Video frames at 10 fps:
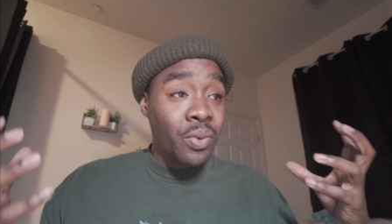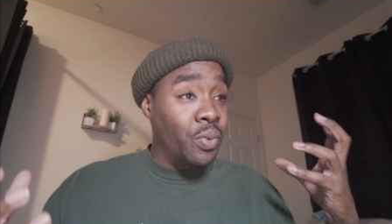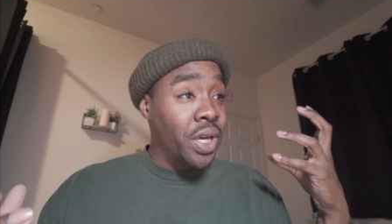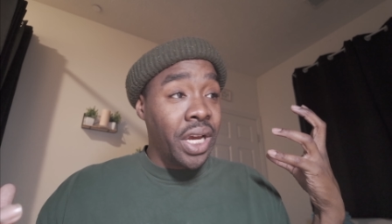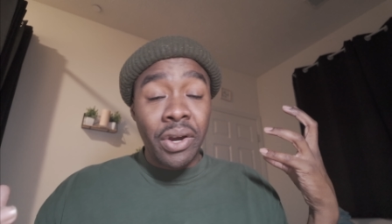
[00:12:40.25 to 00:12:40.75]

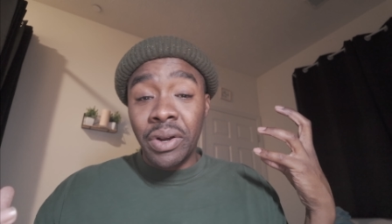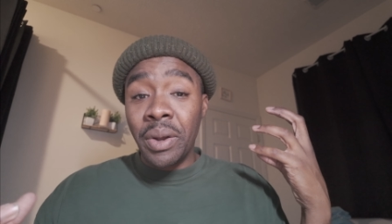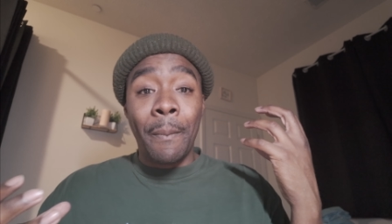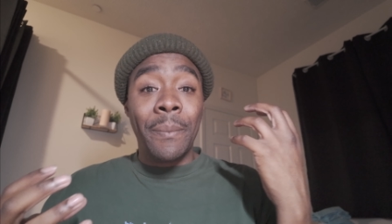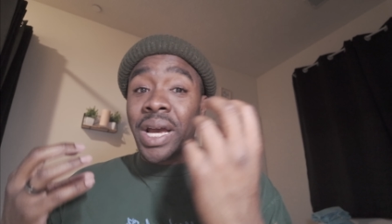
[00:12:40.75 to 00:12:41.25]
We hearing the
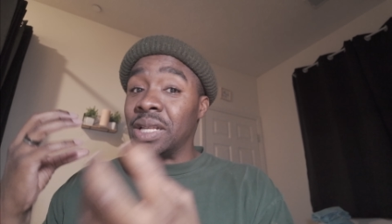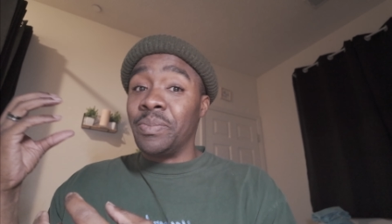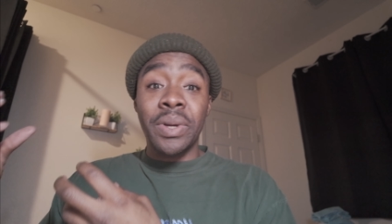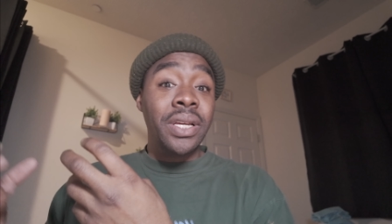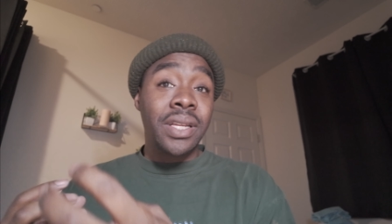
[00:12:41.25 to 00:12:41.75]
best
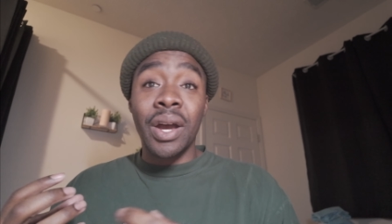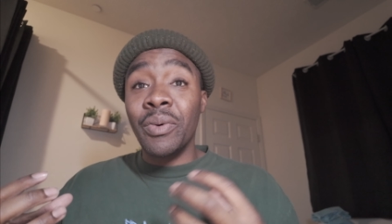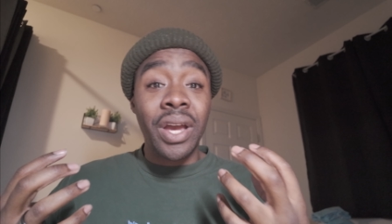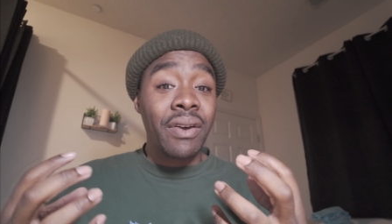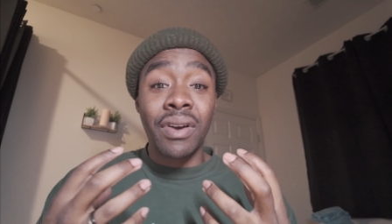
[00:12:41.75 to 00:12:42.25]
beats that
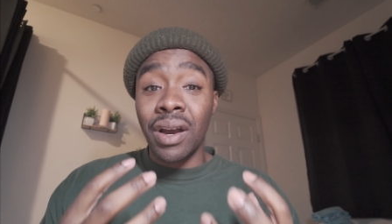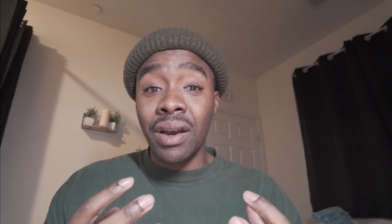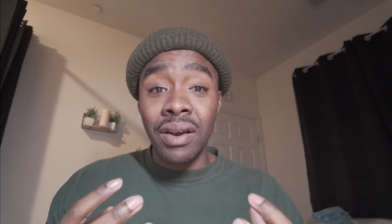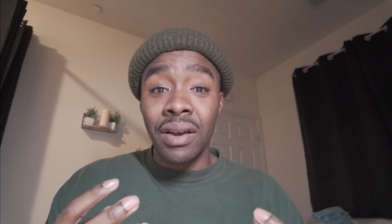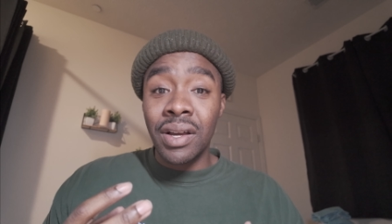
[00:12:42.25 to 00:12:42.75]
we ever
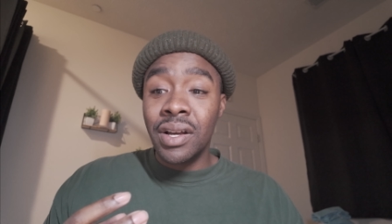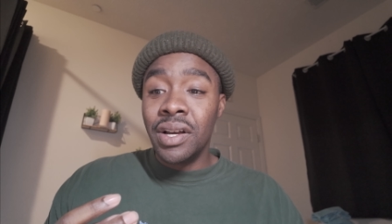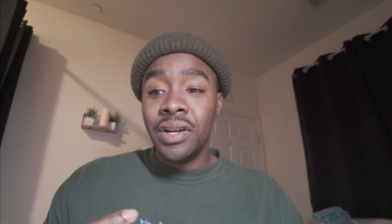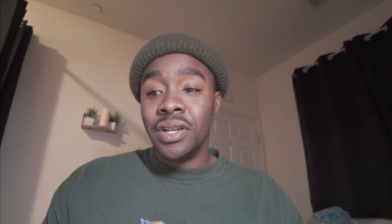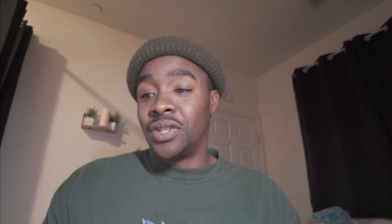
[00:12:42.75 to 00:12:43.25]
heard.
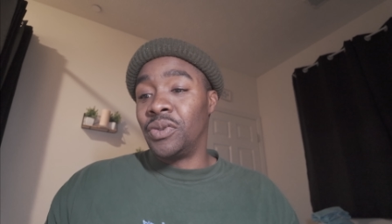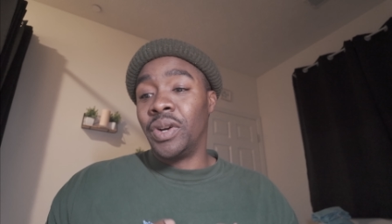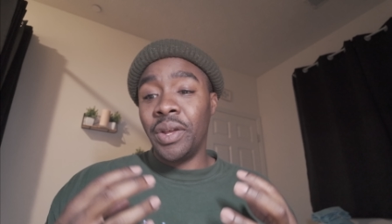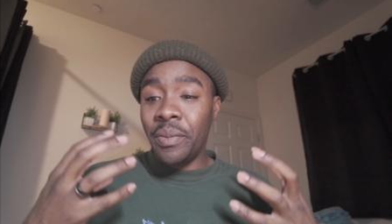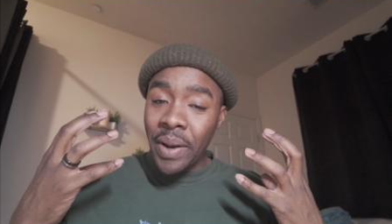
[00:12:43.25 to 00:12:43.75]
So
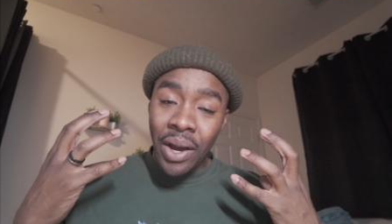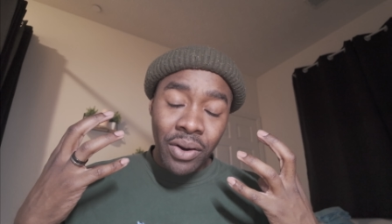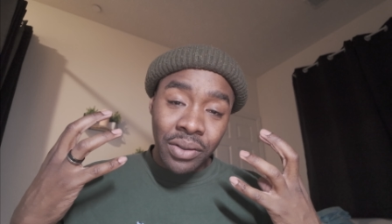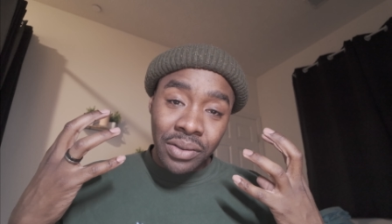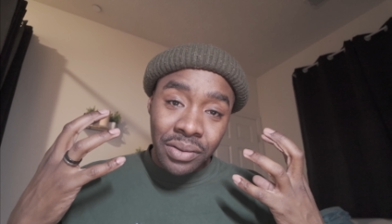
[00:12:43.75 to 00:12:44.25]
it ain't
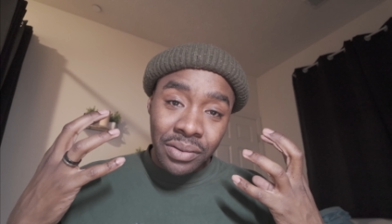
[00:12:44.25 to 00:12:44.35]
about